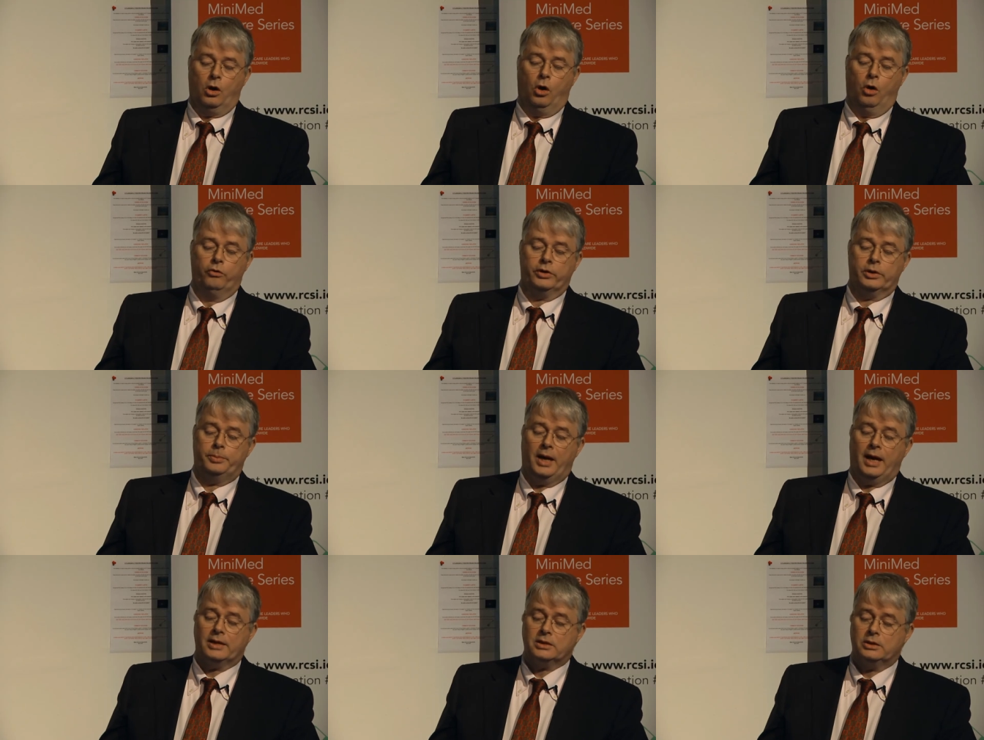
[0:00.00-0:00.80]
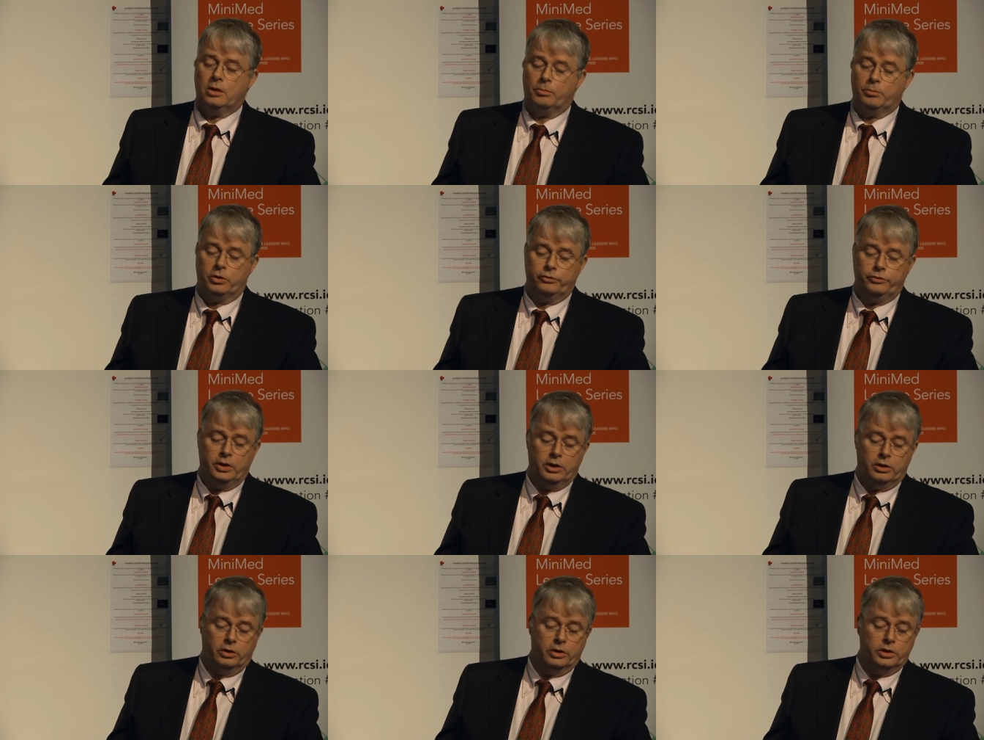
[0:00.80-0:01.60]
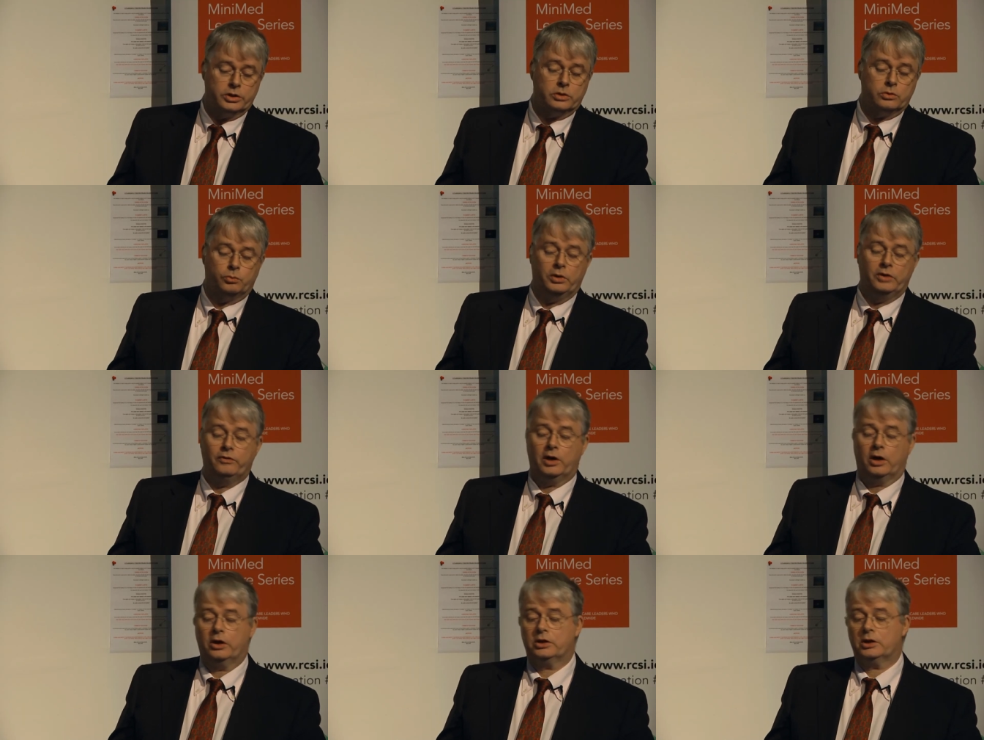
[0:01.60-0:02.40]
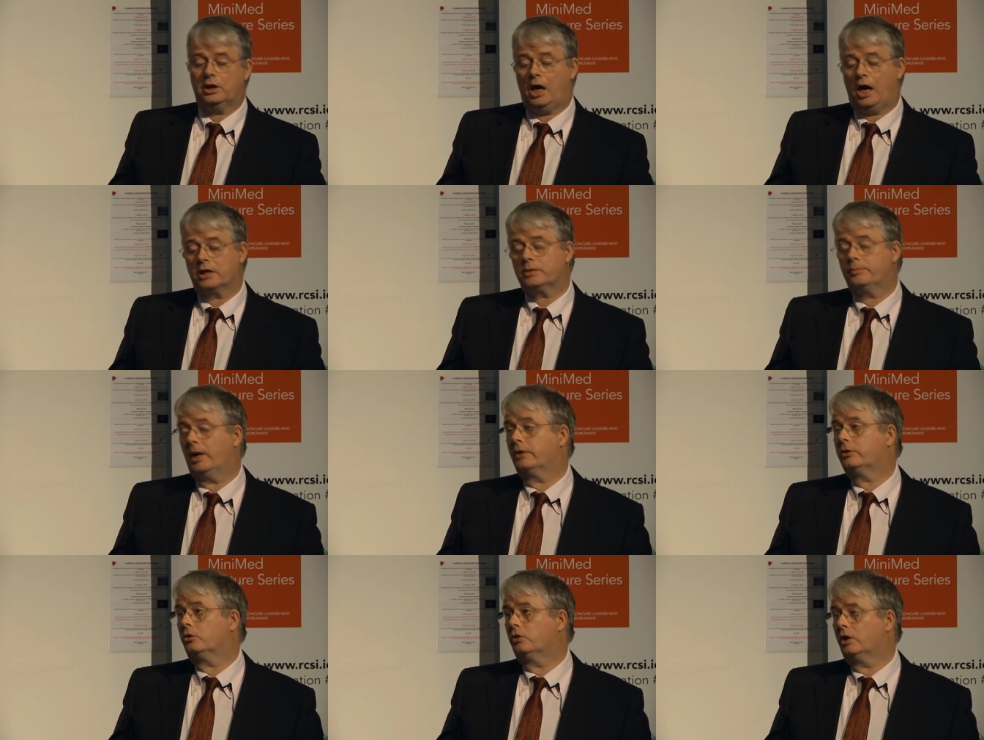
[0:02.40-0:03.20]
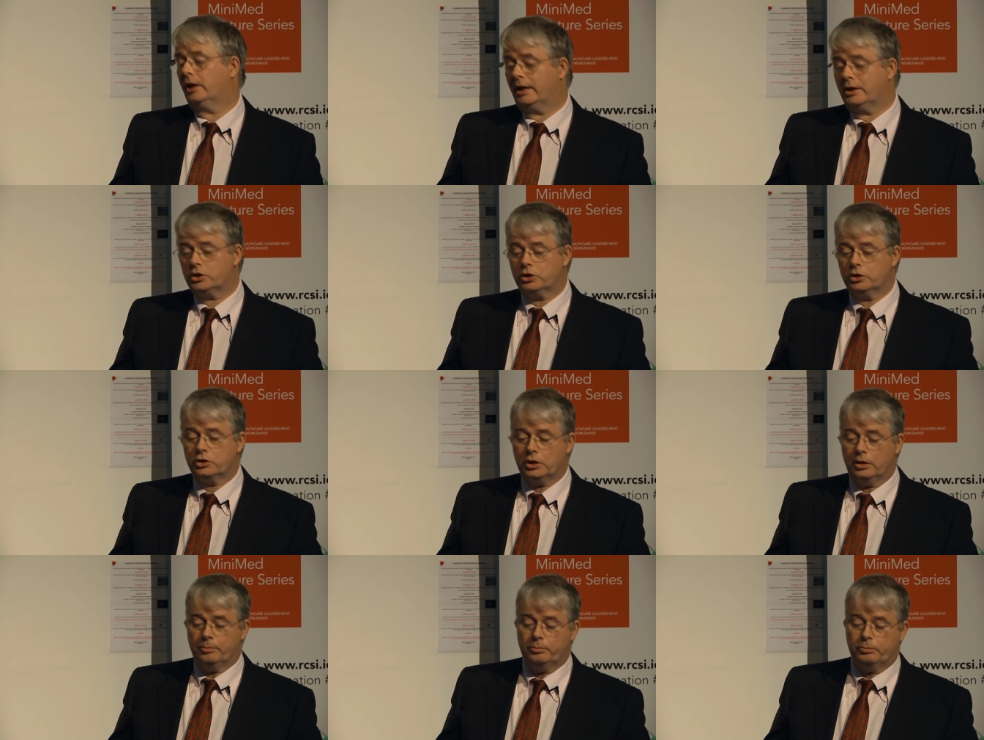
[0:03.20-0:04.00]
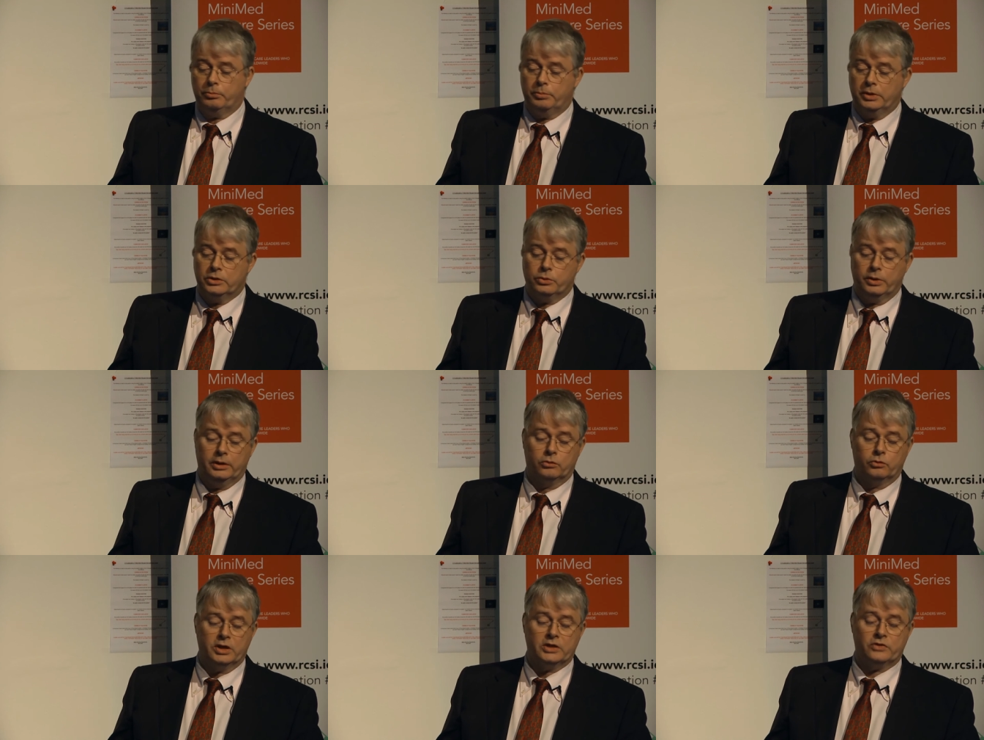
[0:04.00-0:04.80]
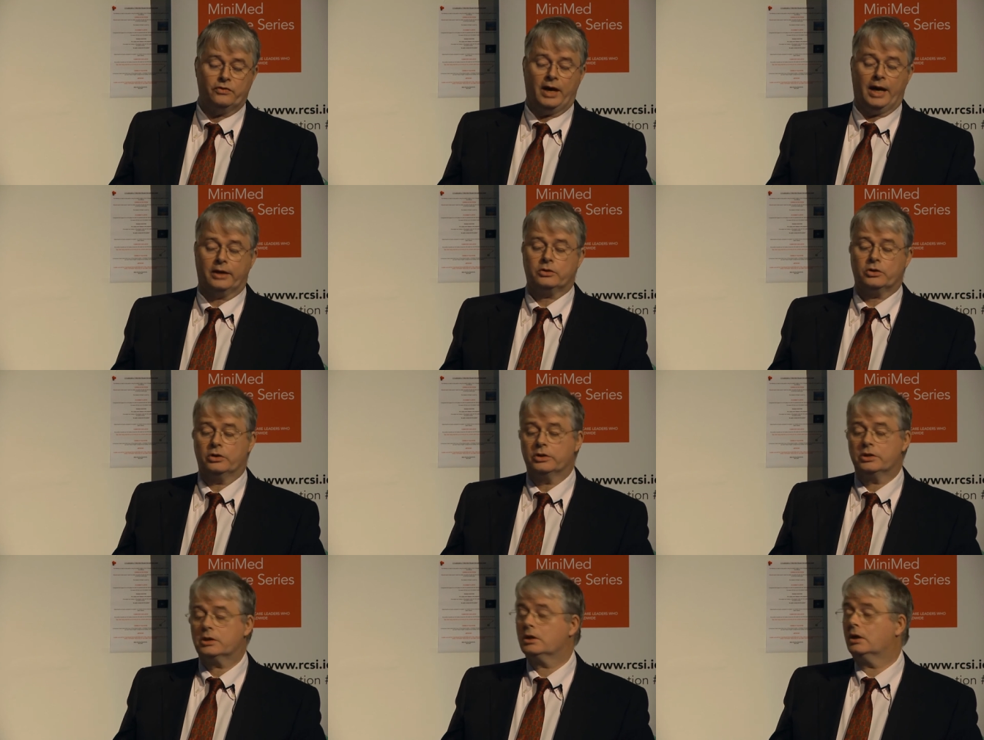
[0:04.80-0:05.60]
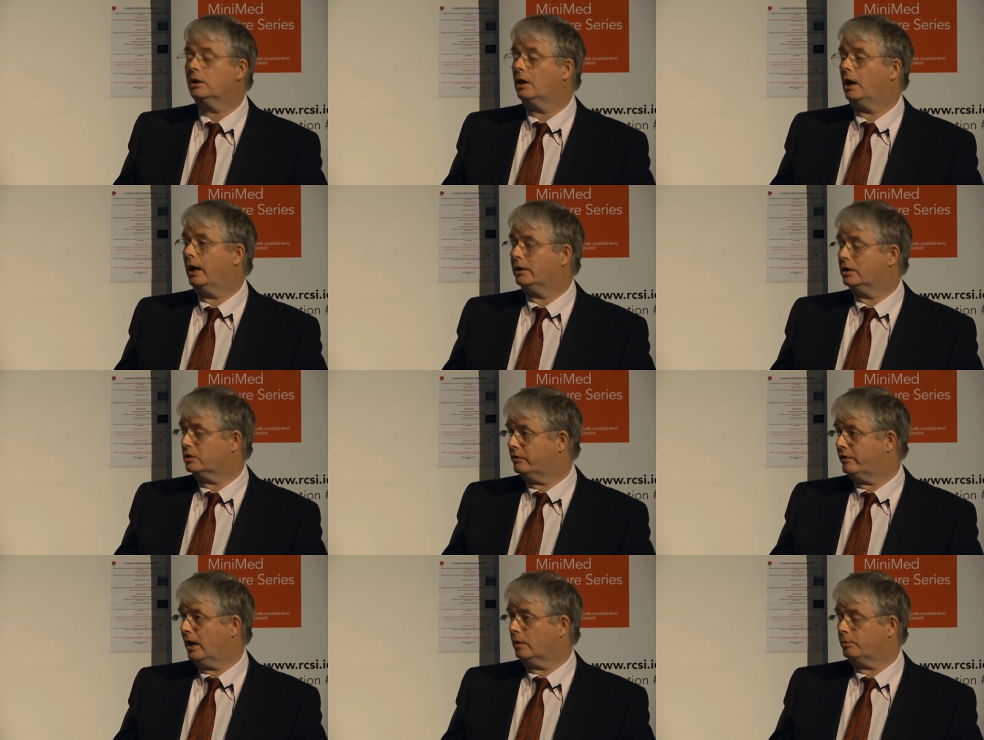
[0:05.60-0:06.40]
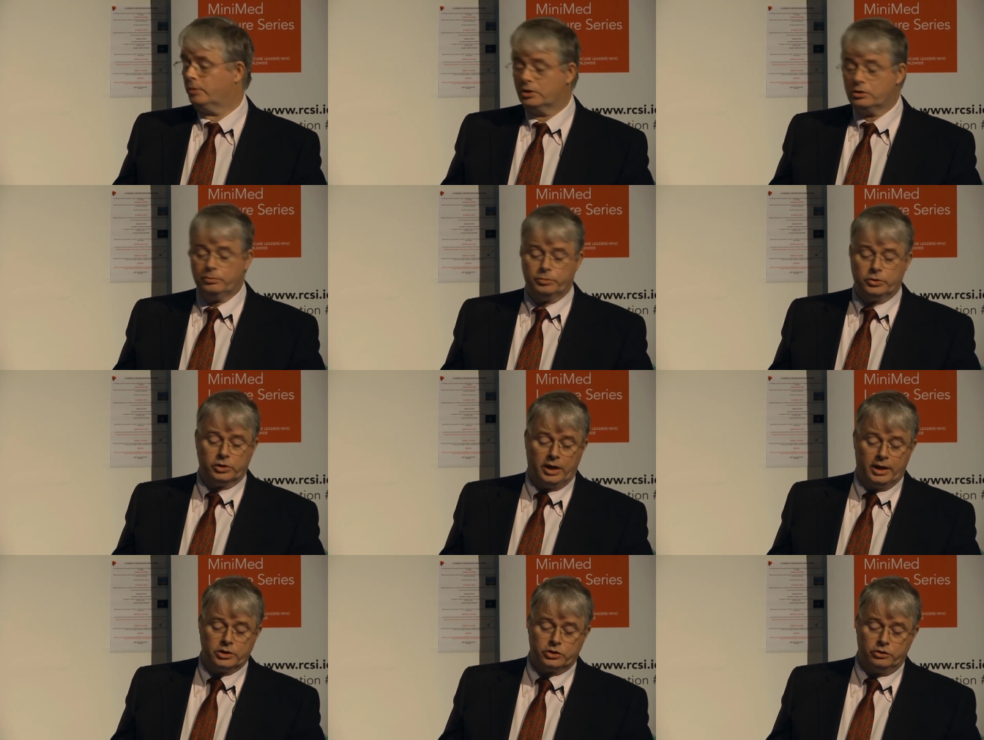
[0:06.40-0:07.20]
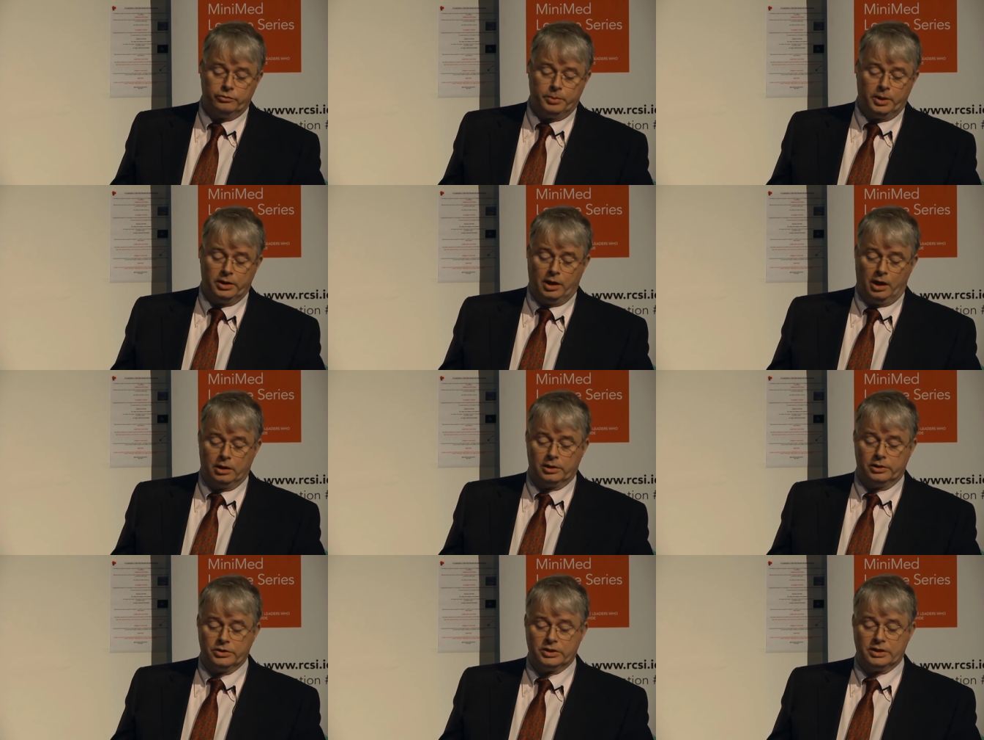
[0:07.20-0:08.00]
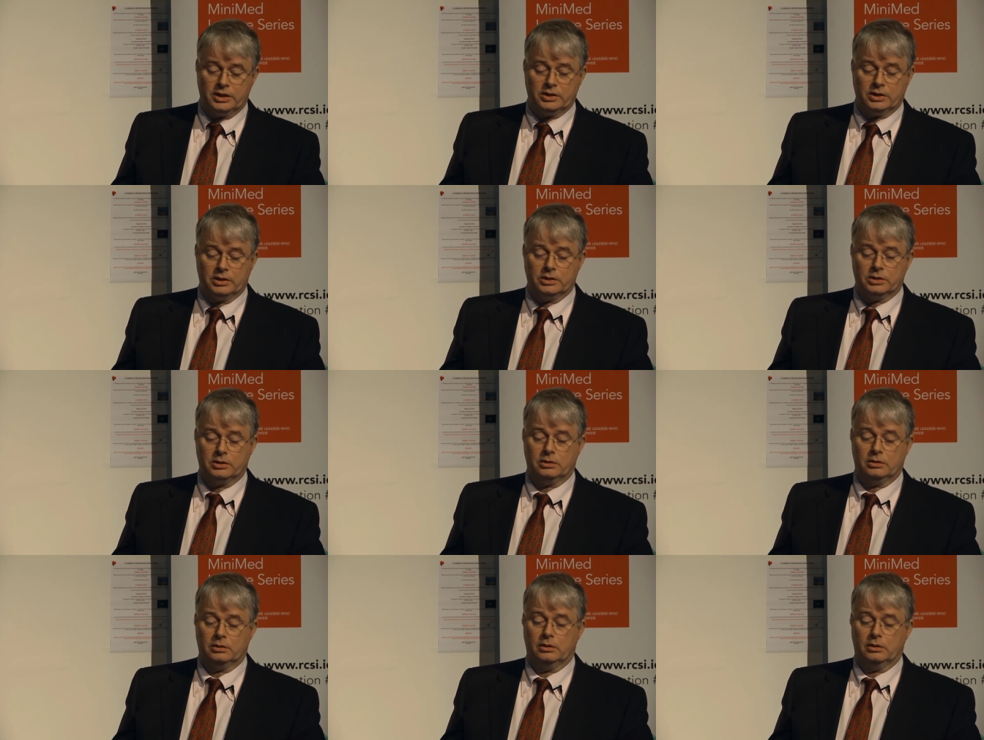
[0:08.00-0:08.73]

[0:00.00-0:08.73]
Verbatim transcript: Over the past number of years, we've learned a lot about the relationship between risk factors and the development and progression of periodontal diseases.